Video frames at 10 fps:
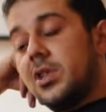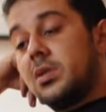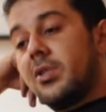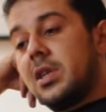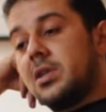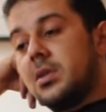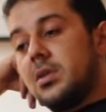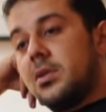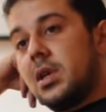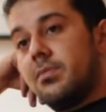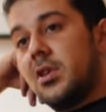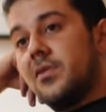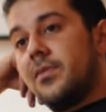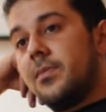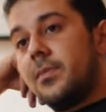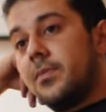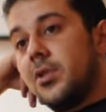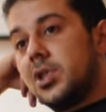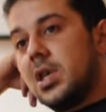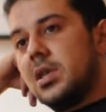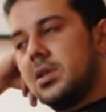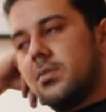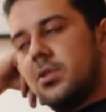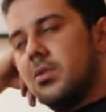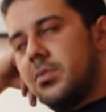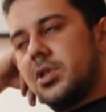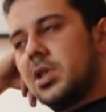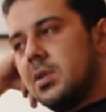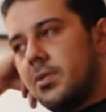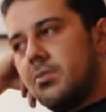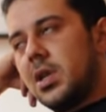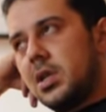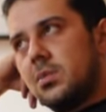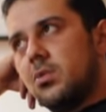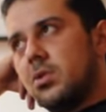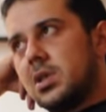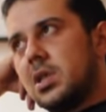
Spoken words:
Richard Branson. They both put shares, well not put shares, but money towards